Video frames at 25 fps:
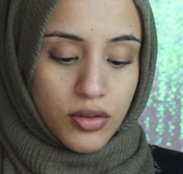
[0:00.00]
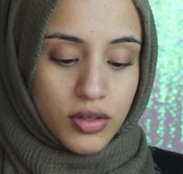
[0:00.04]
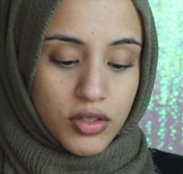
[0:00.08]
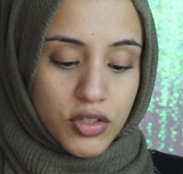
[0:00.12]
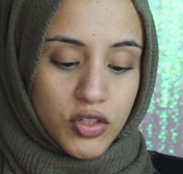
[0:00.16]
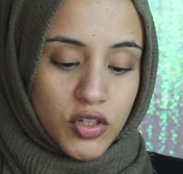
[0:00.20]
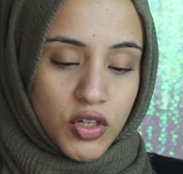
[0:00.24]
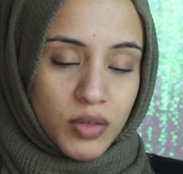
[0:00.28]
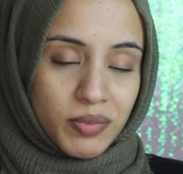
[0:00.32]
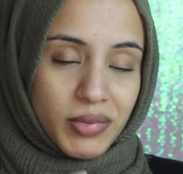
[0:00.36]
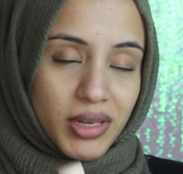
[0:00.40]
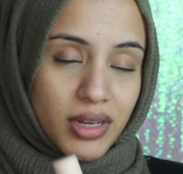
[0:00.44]
The
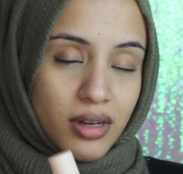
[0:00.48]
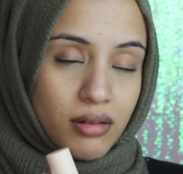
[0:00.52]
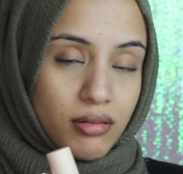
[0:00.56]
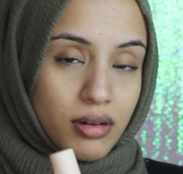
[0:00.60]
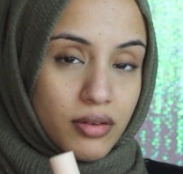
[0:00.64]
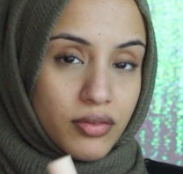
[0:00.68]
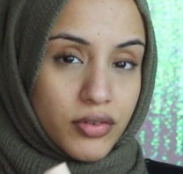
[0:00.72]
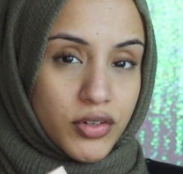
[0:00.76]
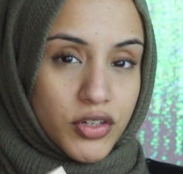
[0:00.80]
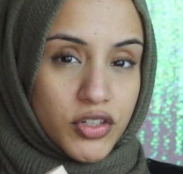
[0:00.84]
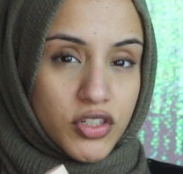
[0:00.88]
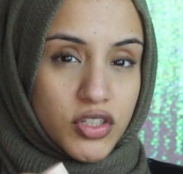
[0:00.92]
two Makeup
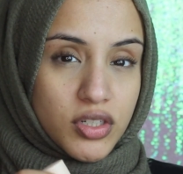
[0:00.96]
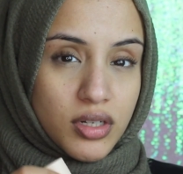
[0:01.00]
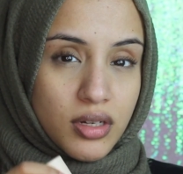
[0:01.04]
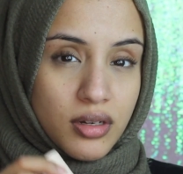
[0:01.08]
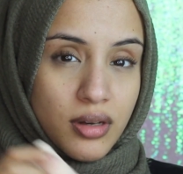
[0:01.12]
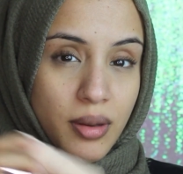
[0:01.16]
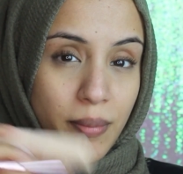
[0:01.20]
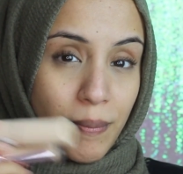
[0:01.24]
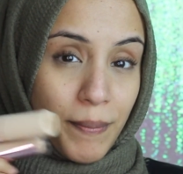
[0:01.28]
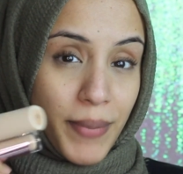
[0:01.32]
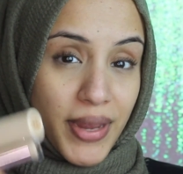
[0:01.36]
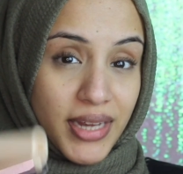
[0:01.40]

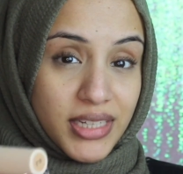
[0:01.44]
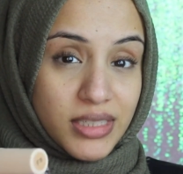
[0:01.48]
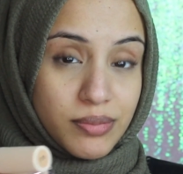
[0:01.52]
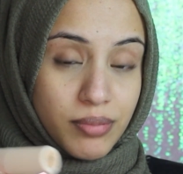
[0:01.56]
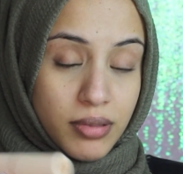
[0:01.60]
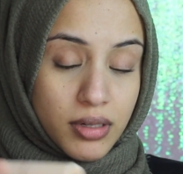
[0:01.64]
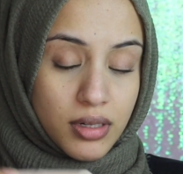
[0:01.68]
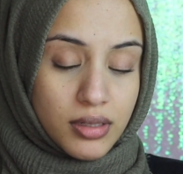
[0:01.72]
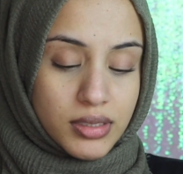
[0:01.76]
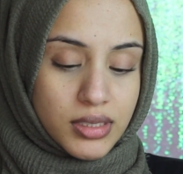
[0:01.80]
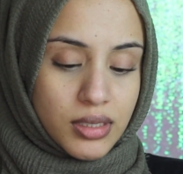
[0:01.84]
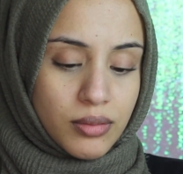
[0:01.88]
Revolution base
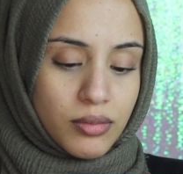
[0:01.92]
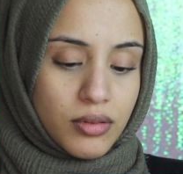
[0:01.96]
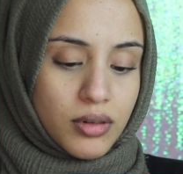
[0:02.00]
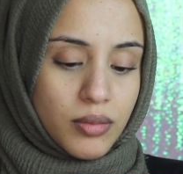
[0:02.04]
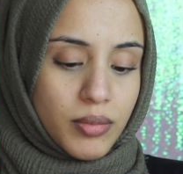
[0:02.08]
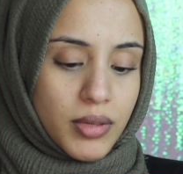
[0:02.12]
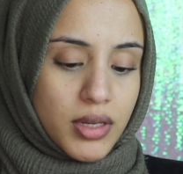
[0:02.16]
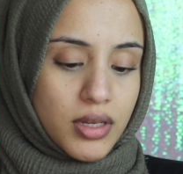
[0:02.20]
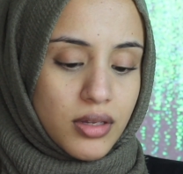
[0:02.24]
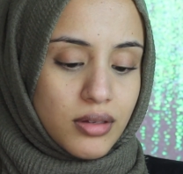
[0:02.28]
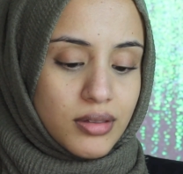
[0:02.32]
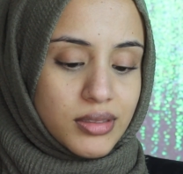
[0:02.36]
products I'm going to
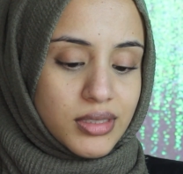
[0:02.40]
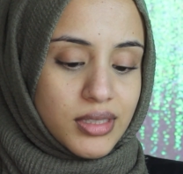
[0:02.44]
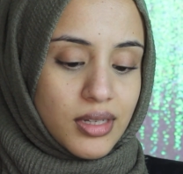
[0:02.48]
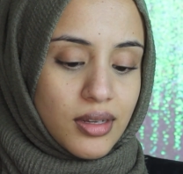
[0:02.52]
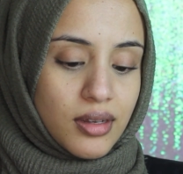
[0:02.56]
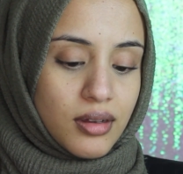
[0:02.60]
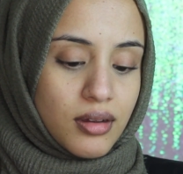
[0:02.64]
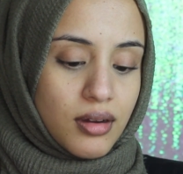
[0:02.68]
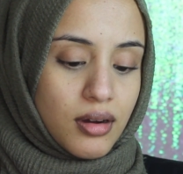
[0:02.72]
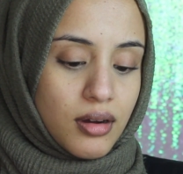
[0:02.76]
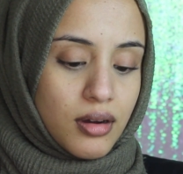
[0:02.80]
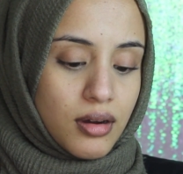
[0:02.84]
be using